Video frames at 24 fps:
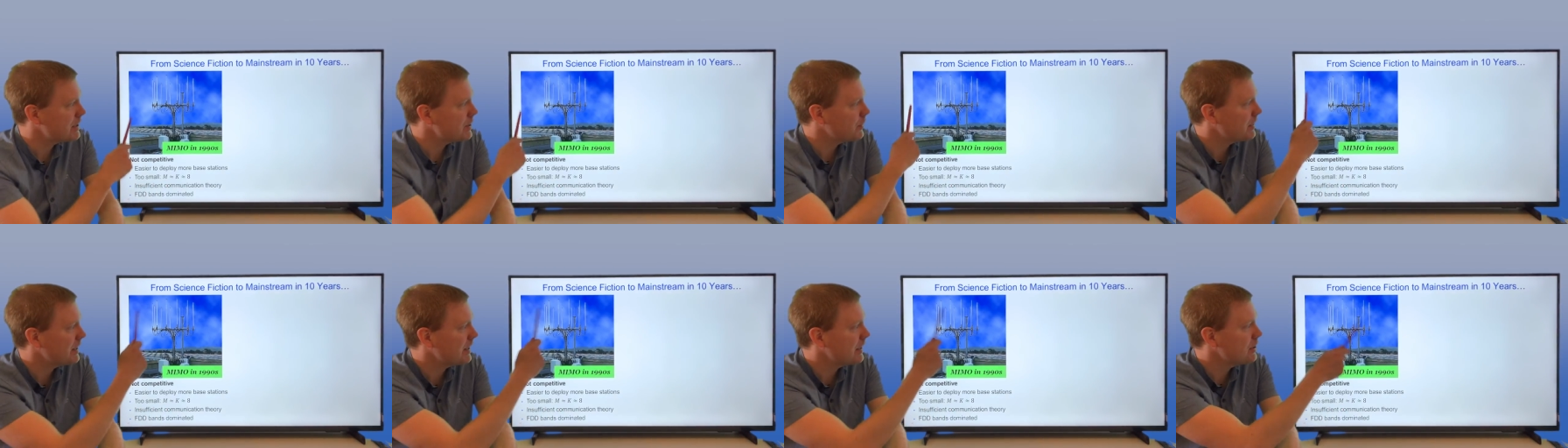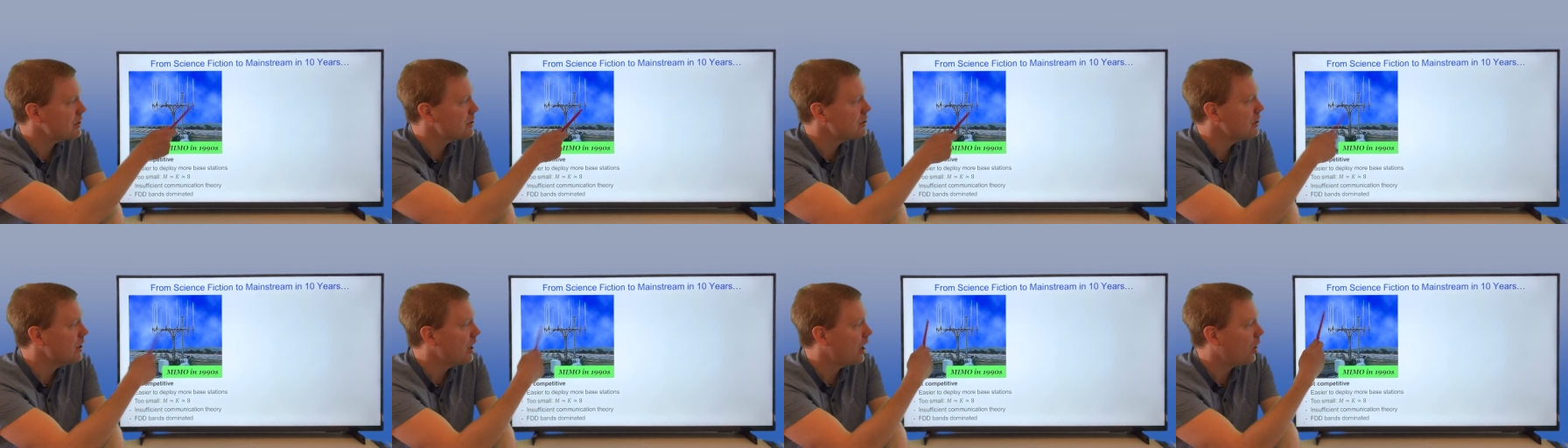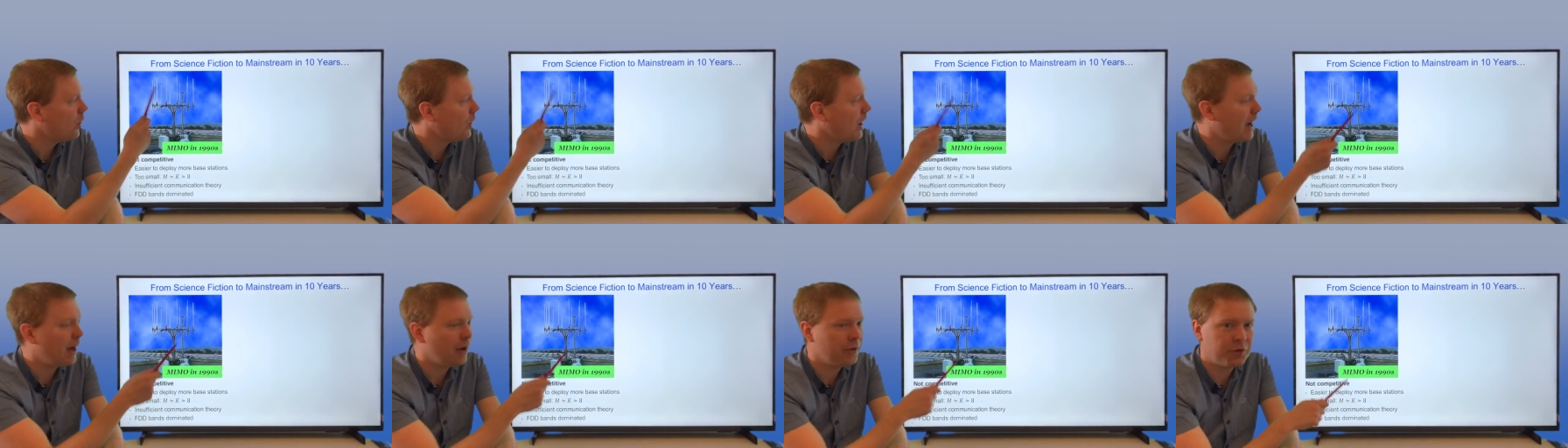so we didn't
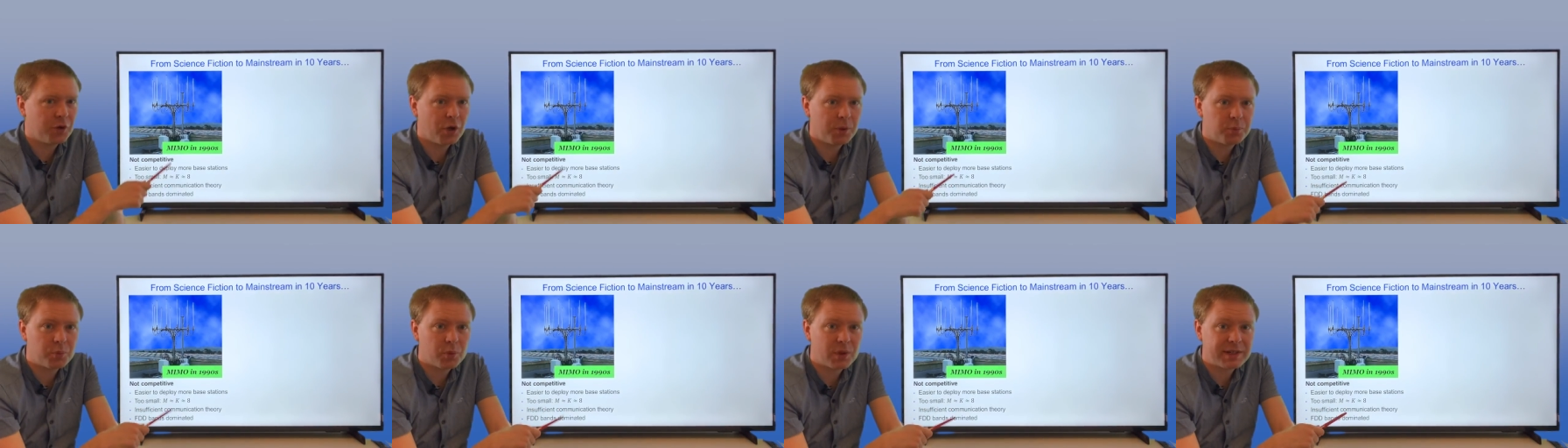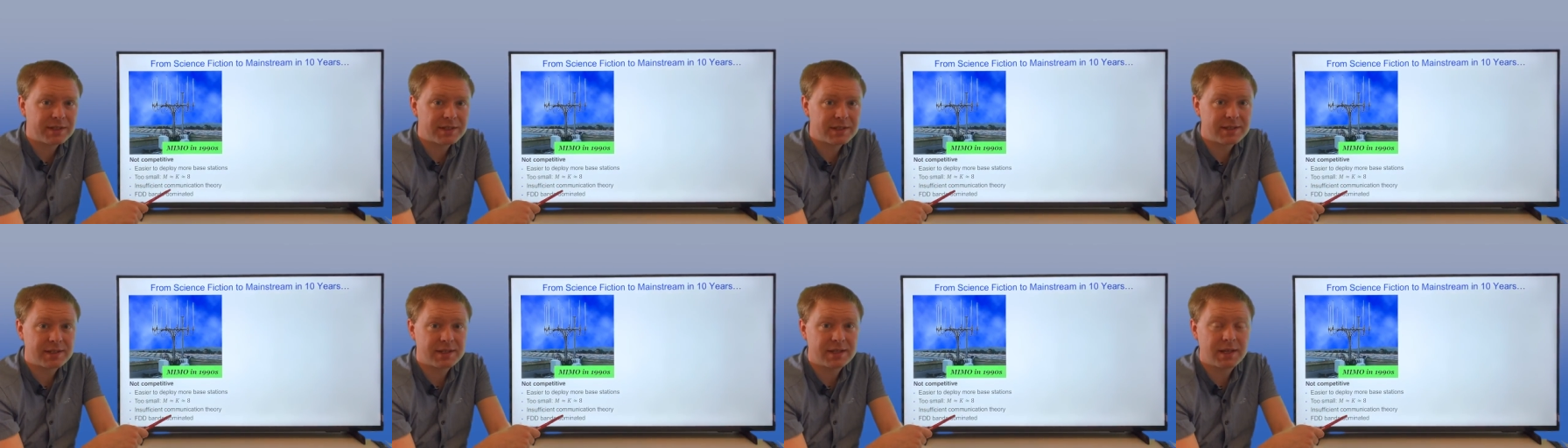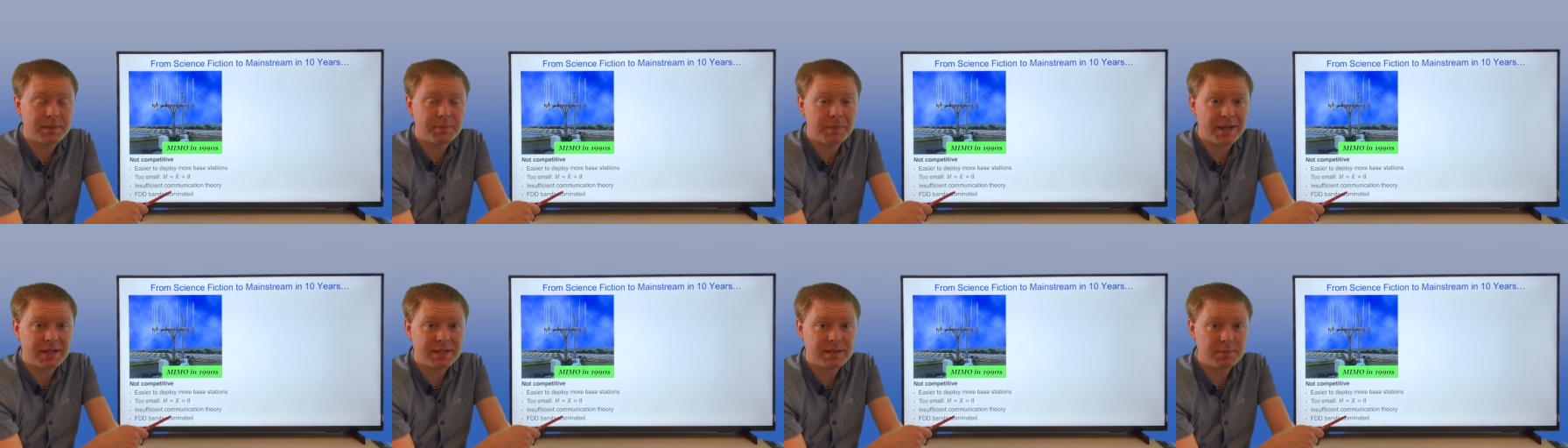know how to operate this in
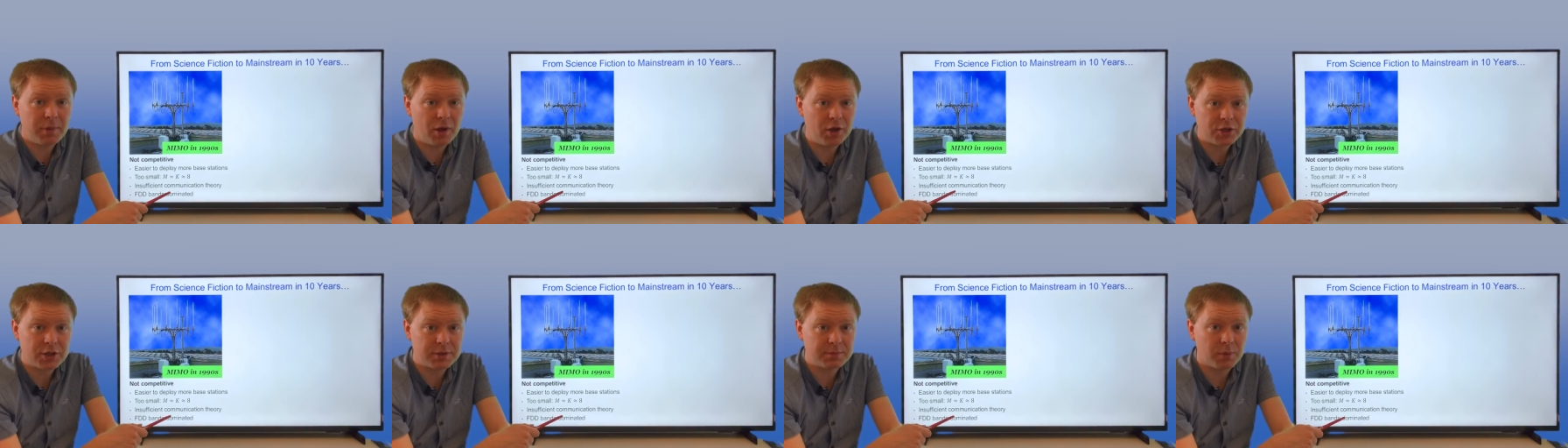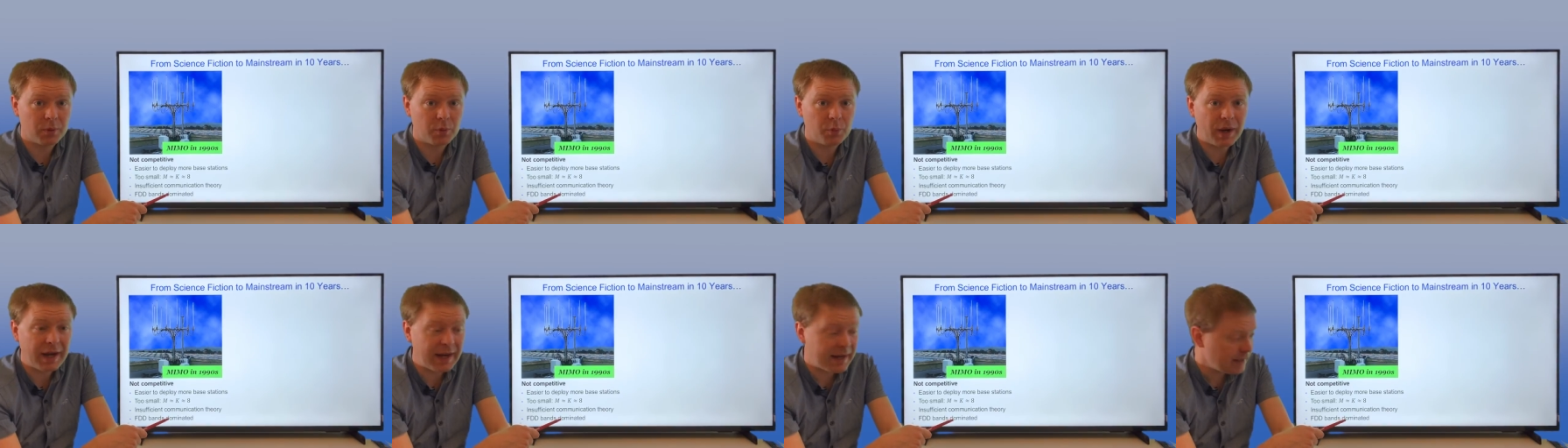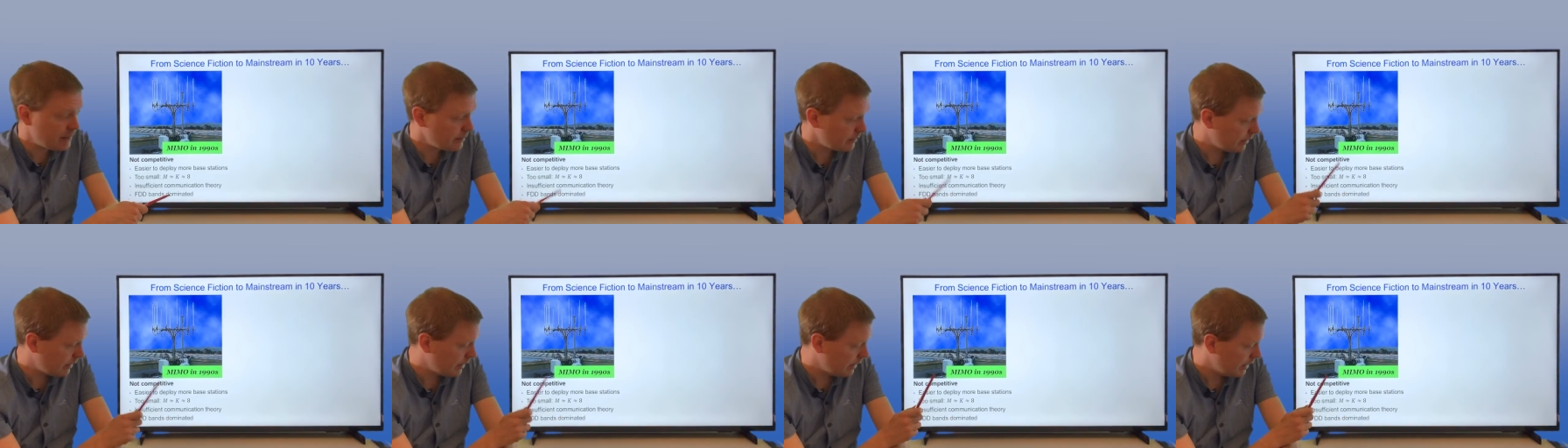the best possible
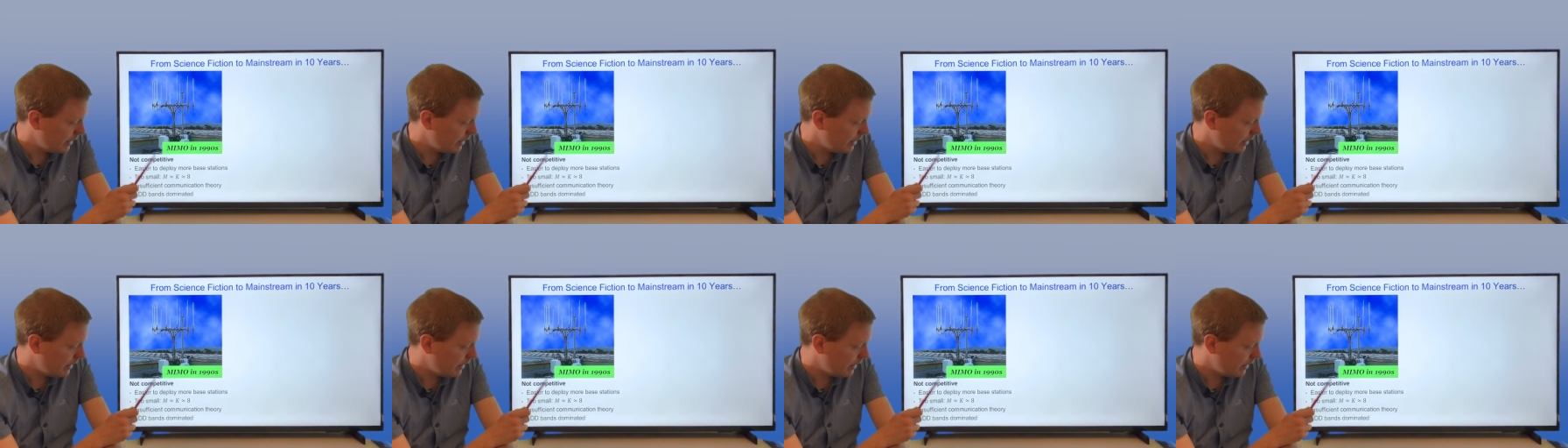way.